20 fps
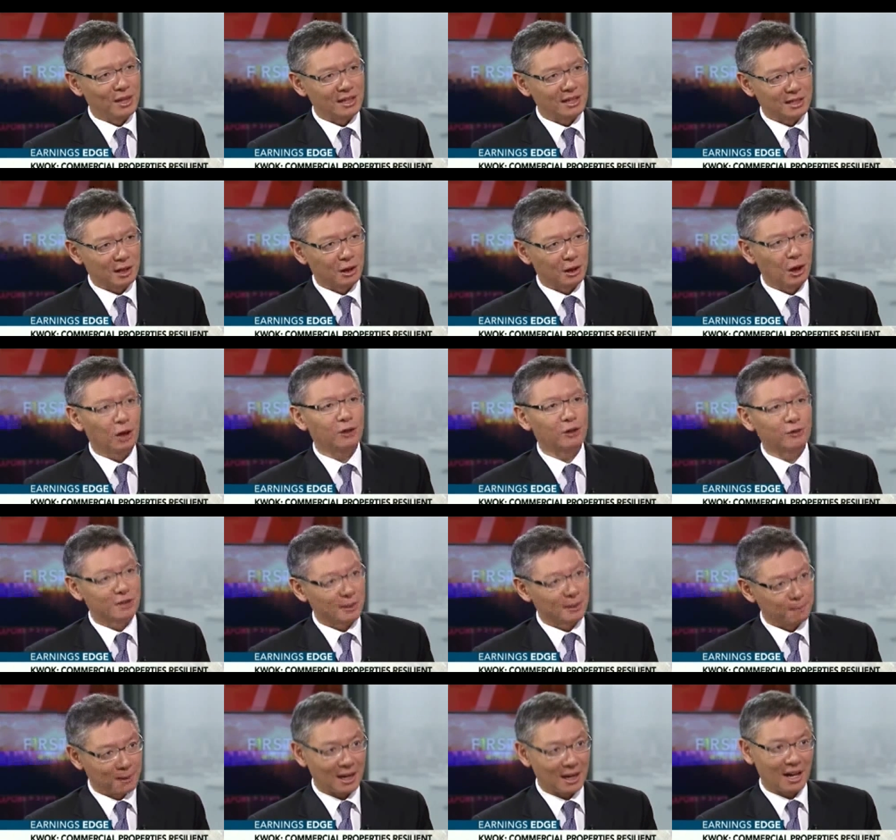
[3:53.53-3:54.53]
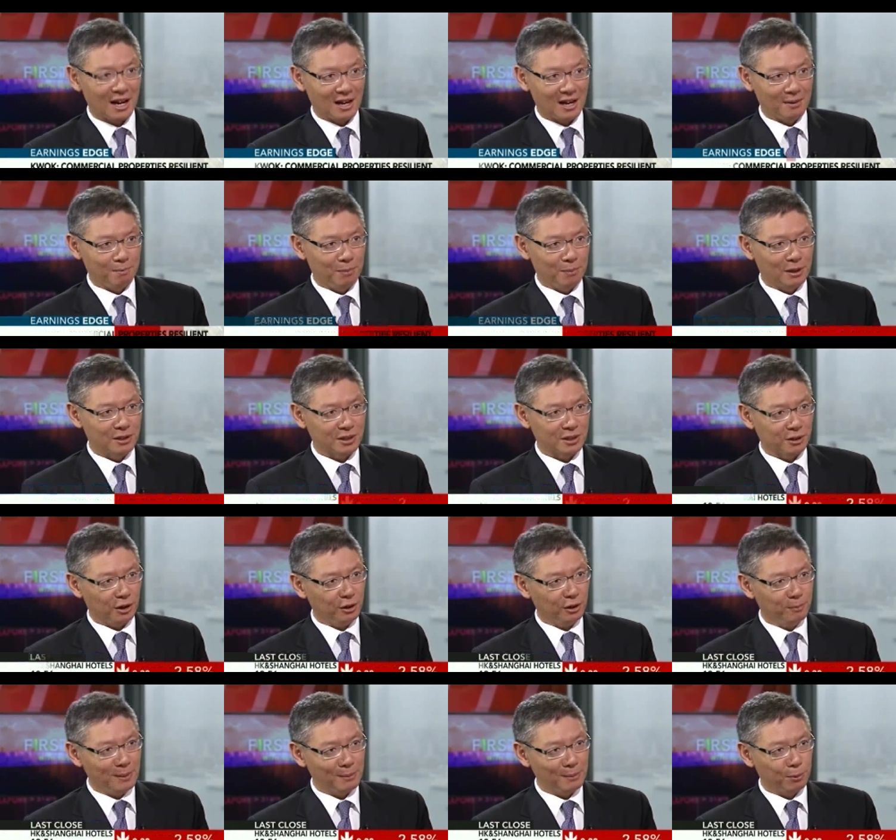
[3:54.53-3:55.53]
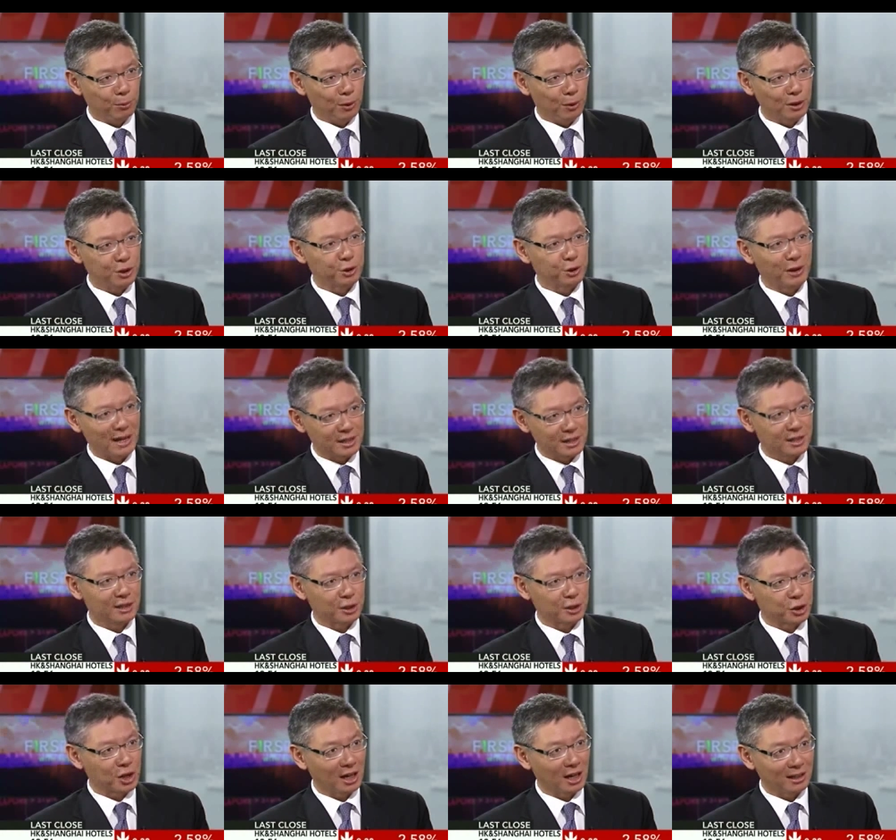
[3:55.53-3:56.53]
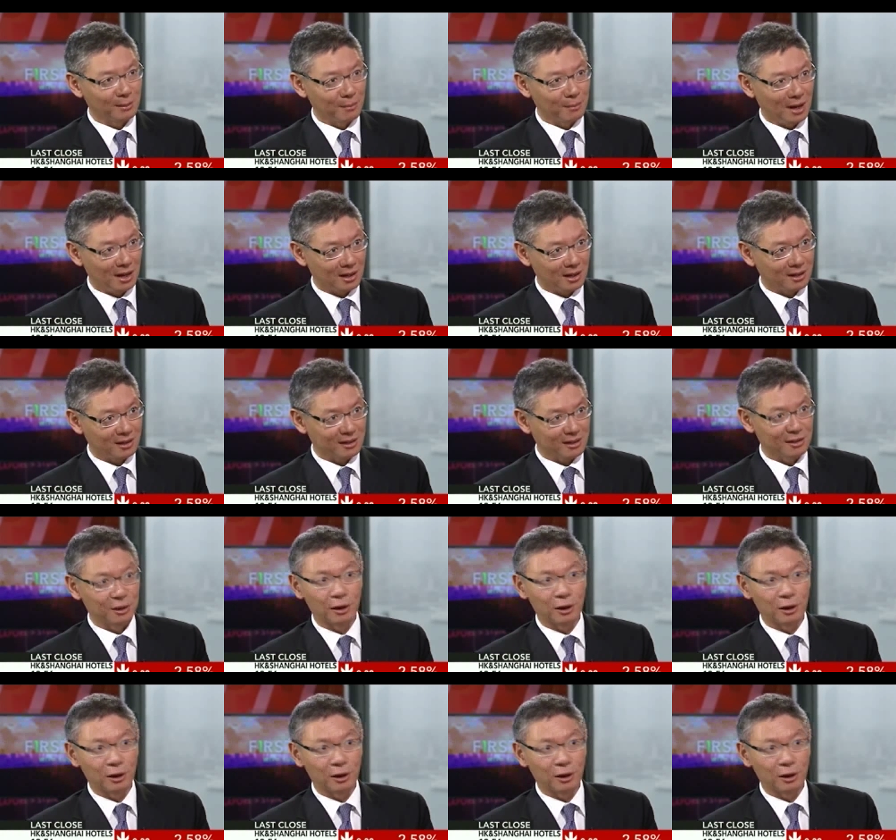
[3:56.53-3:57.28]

there's a lot of supply because a lot of people want to enter the China market and